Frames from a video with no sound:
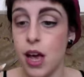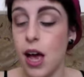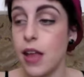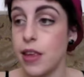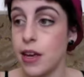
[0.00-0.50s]

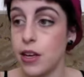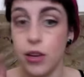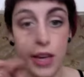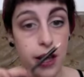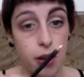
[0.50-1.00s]
then you
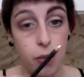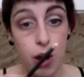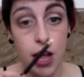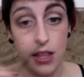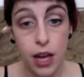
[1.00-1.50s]
get a
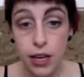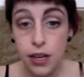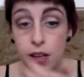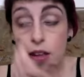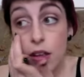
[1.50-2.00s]
white
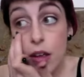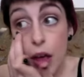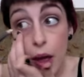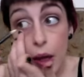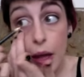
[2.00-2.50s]
liner
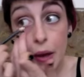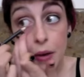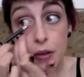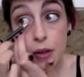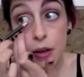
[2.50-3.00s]

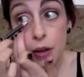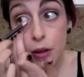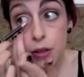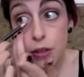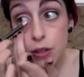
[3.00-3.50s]
and
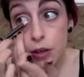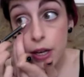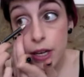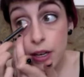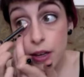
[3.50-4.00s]
do your
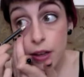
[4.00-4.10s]
inner.